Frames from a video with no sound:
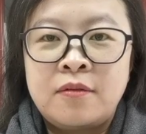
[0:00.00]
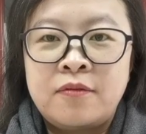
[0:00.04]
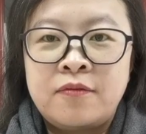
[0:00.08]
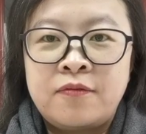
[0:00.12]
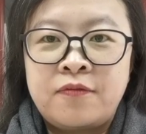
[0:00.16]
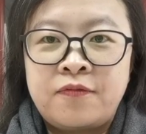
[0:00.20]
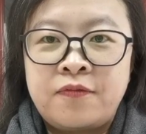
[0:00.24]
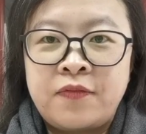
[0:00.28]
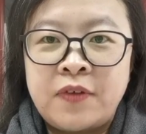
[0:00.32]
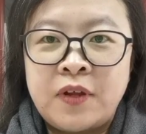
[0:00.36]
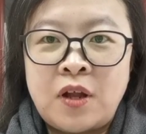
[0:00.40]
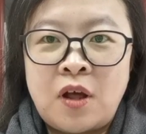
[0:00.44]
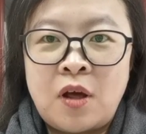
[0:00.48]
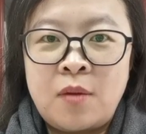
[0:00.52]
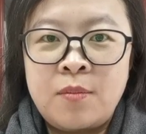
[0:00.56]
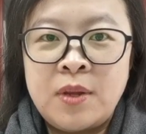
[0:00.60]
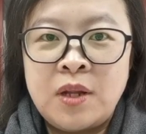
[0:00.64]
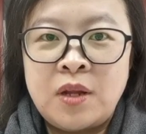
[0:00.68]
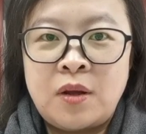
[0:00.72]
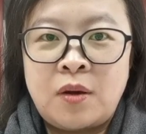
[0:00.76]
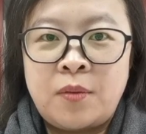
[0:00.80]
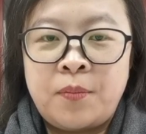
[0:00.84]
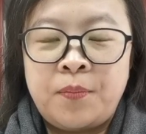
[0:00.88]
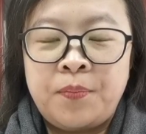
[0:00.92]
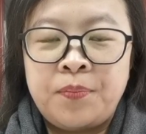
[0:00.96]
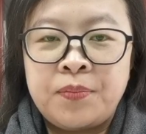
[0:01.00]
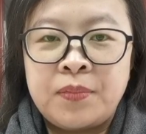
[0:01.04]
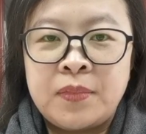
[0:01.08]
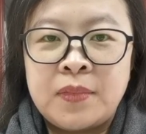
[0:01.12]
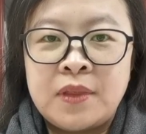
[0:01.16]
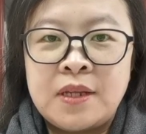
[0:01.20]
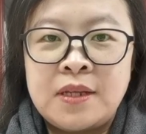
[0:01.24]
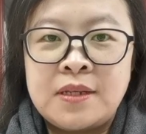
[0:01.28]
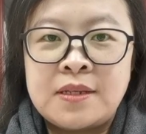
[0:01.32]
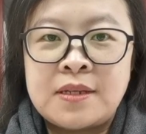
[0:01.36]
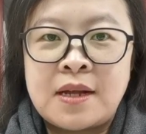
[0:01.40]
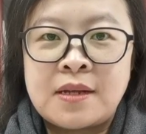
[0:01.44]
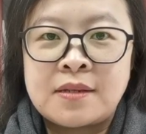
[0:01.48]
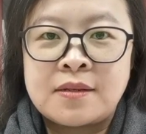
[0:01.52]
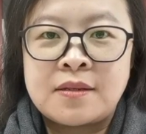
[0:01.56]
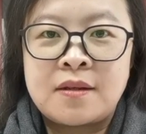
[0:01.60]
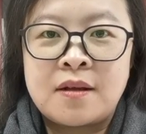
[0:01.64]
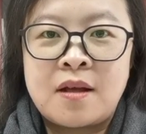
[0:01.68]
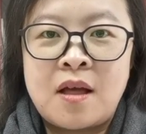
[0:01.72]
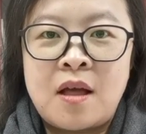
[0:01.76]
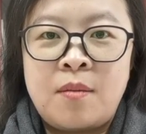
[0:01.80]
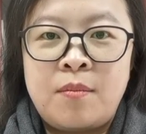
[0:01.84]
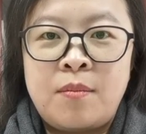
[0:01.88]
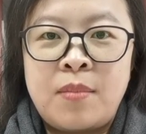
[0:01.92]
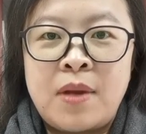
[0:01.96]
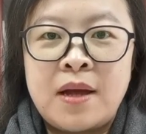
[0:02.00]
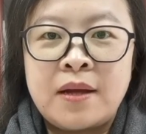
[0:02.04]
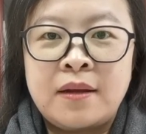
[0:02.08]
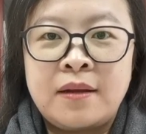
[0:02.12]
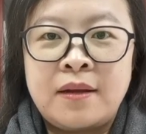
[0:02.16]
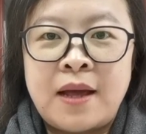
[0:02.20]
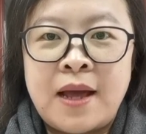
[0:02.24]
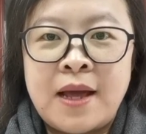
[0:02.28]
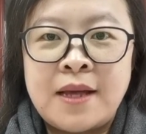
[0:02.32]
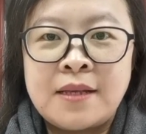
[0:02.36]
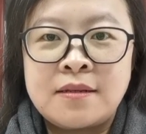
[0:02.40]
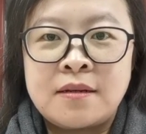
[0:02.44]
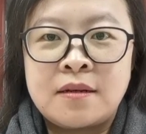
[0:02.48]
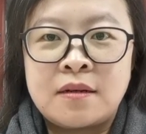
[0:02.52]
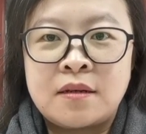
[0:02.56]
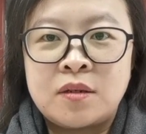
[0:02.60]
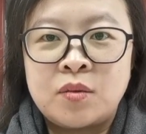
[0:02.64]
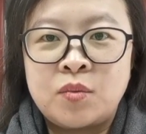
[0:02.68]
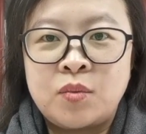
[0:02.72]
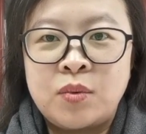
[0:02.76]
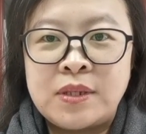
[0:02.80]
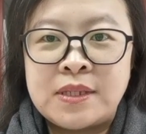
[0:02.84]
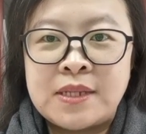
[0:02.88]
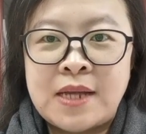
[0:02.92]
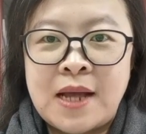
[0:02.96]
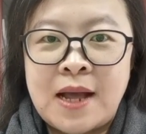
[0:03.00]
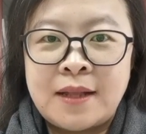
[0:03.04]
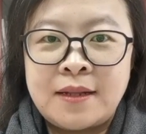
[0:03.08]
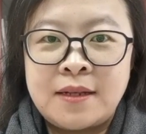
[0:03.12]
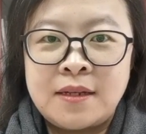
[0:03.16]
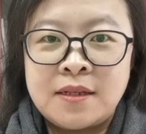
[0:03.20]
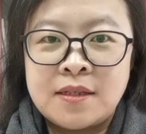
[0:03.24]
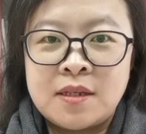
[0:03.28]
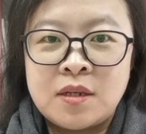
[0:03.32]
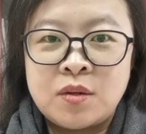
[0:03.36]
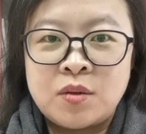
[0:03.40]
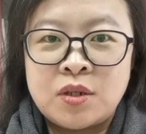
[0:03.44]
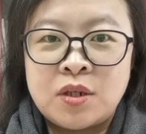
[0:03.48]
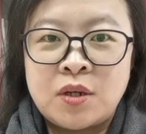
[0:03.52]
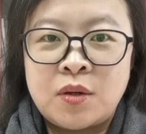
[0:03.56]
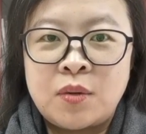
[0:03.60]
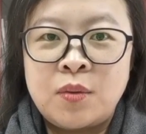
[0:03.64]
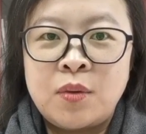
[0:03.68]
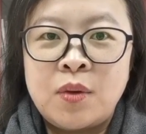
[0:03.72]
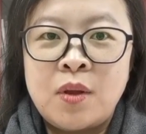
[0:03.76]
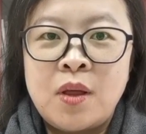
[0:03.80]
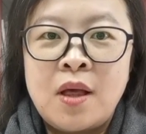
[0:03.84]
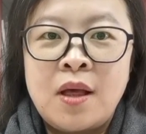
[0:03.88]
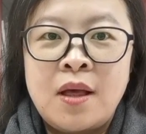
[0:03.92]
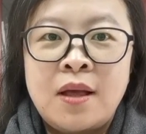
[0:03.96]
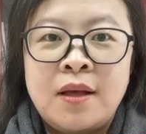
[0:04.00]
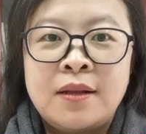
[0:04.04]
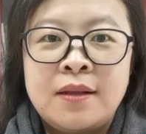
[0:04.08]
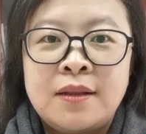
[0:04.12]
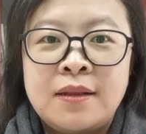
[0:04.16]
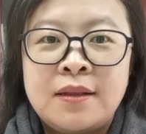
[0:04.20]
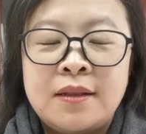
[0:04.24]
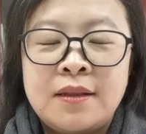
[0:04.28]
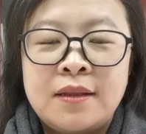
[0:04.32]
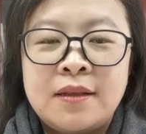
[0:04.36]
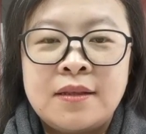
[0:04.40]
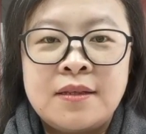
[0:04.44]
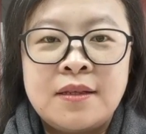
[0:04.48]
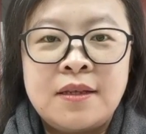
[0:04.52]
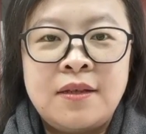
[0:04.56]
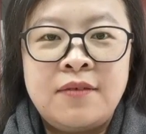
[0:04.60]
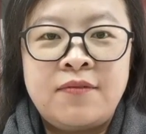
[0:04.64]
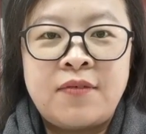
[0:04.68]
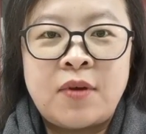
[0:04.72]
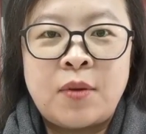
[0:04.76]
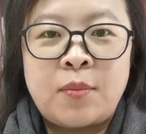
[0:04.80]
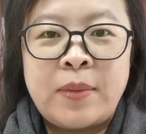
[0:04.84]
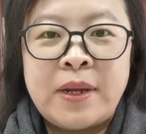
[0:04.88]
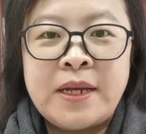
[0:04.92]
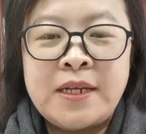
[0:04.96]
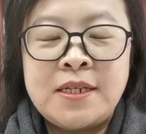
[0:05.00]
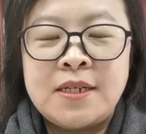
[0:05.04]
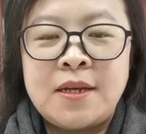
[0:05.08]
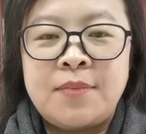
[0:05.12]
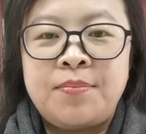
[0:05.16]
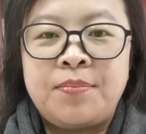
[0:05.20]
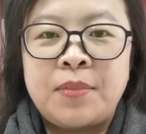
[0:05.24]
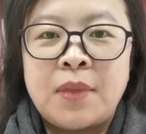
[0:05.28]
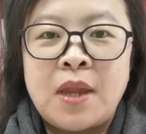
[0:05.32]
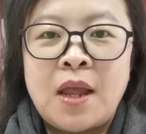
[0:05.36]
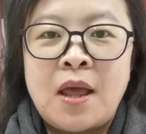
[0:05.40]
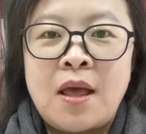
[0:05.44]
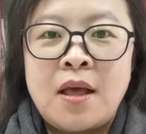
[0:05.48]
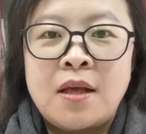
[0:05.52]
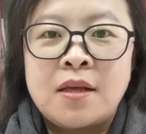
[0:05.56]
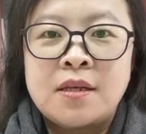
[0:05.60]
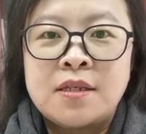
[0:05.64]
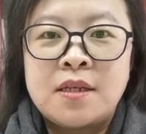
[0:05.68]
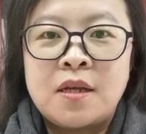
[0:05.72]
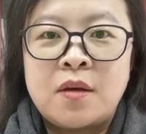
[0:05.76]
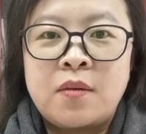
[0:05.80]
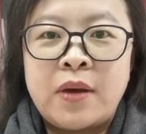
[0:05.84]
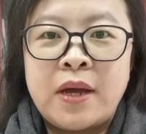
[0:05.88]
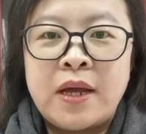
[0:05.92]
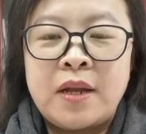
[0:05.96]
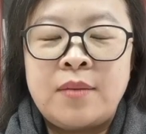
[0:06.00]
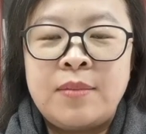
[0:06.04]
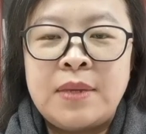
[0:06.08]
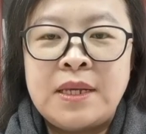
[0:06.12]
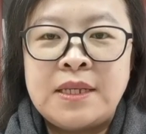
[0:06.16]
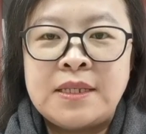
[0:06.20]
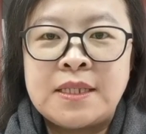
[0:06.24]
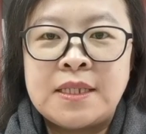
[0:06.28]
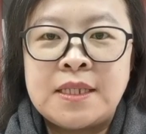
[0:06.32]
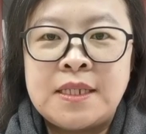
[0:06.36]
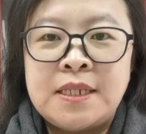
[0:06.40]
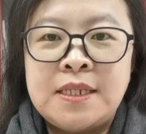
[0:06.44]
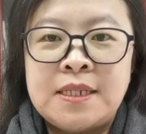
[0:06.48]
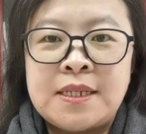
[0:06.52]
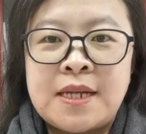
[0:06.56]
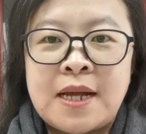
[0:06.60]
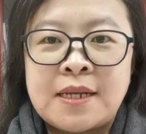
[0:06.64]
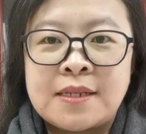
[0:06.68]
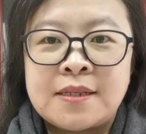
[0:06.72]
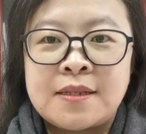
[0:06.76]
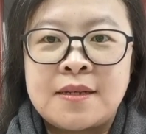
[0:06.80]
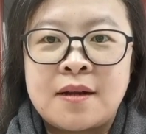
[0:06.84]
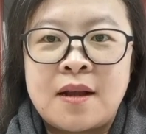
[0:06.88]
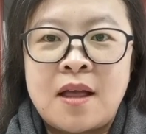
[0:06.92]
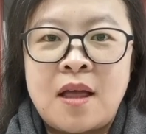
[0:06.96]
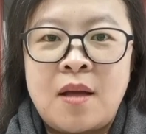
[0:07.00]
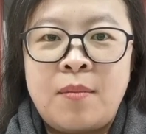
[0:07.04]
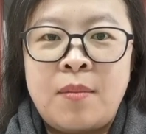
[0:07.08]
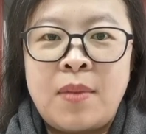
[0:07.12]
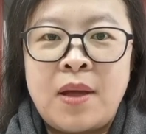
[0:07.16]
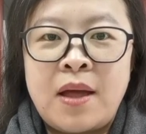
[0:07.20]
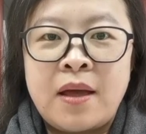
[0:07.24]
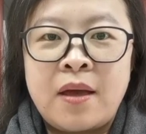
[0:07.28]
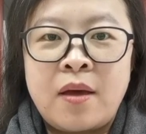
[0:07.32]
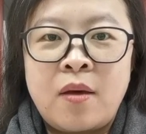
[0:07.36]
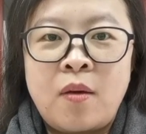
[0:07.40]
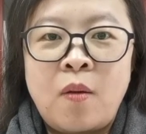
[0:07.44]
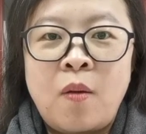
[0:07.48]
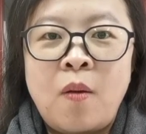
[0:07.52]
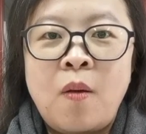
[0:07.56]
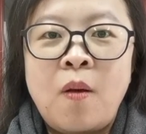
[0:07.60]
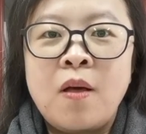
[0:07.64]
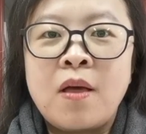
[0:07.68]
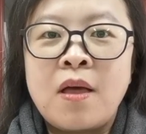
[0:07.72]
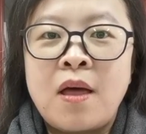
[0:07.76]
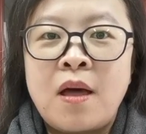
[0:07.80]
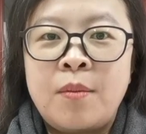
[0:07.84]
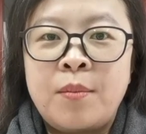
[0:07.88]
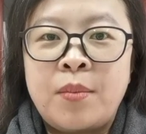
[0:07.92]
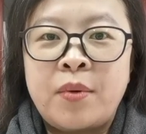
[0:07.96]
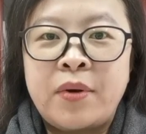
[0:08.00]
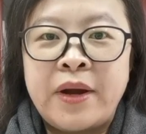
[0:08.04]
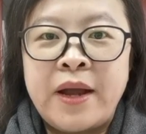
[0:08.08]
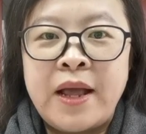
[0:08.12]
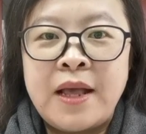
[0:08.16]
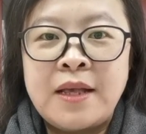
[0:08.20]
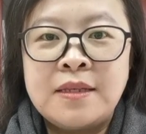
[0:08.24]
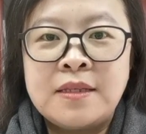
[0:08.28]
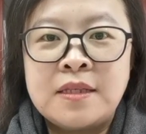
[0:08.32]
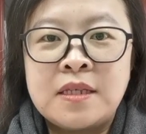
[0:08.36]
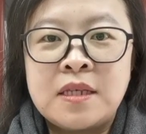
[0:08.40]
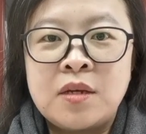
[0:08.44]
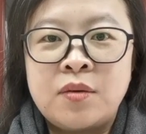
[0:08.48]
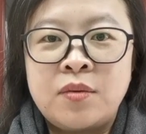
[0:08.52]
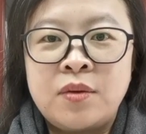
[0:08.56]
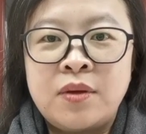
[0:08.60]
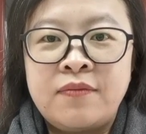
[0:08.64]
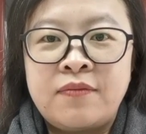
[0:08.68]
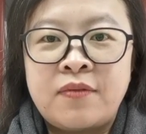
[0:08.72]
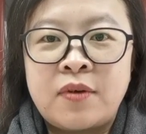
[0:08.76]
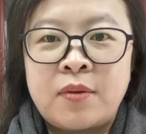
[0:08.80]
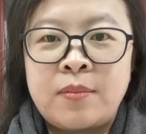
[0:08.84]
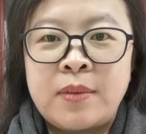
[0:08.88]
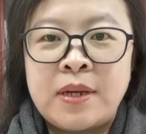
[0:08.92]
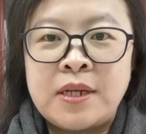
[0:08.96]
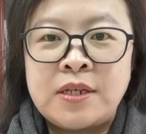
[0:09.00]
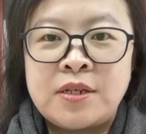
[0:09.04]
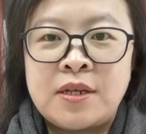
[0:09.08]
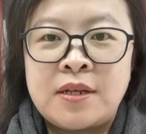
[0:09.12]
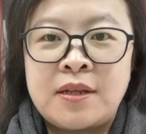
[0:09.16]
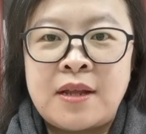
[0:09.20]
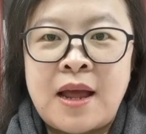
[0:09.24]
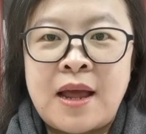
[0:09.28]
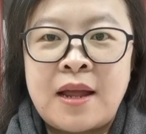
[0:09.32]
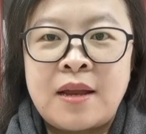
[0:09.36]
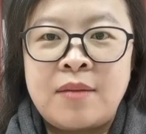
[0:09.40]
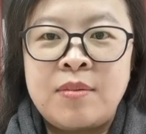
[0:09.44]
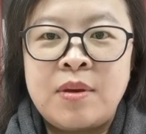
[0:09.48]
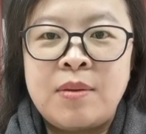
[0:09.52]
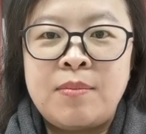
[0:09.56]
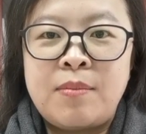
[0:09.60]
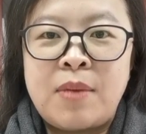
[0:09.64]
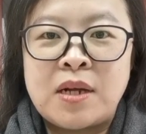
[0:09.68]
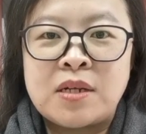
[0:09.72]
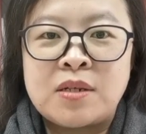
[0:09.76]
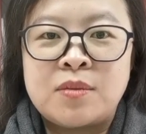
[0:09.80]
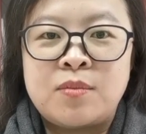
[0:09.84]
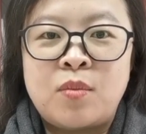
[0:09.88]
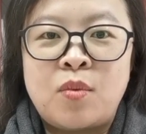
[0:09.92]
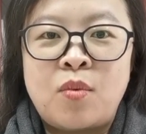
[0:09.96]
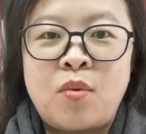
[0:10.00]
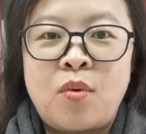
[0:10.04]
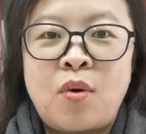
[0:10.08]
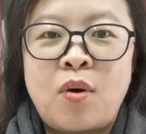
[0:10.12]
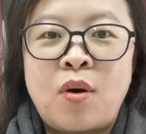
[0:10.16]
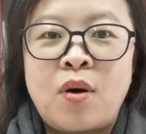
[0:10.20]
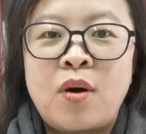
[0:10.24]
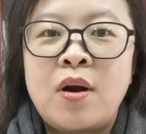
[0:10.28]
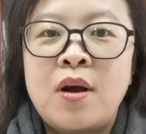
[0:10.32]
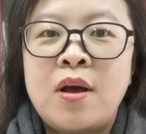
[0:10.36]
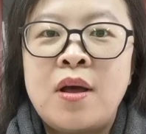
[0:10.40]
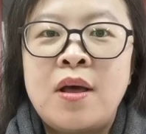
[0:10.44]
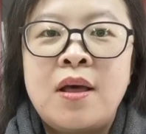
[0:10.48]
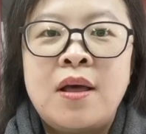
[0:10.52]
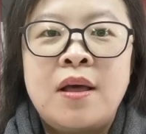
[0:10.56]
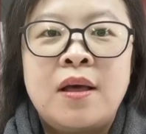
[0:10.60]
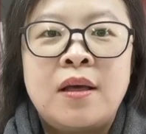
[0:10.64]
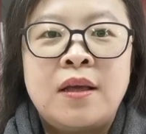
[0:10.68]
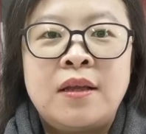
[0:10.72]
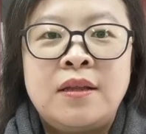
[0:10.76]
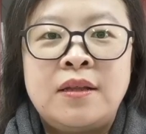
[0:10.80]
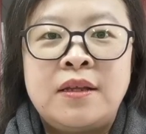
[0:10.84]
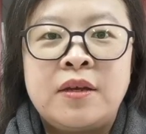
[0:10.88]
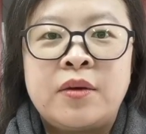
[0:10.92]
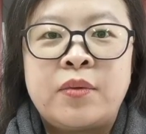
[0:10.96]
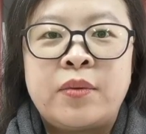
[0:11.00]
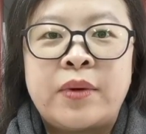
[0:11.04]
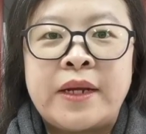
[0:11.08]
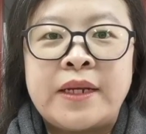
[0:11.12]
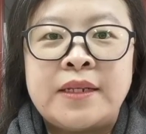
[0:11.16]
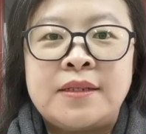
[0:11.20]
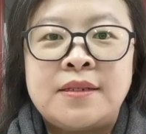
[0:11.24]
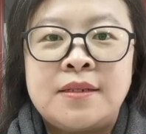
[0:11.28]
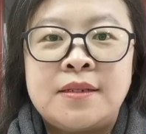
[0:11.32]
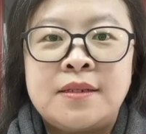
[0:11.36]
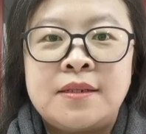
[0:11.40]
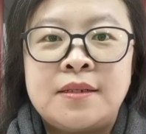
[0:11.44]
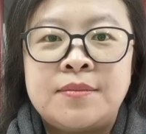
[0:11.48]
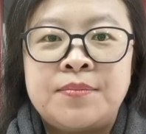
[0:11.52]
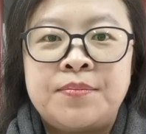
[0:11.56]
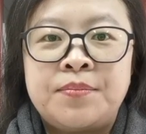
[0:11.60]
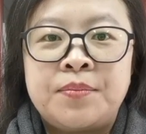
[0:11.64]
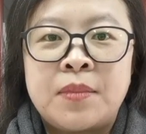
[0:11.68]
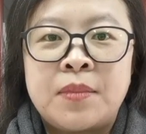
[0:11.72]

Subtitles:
phenomenon. Disaster combines hazard with other social information. So it means disaster combine all comprehensive information and be much more integrated.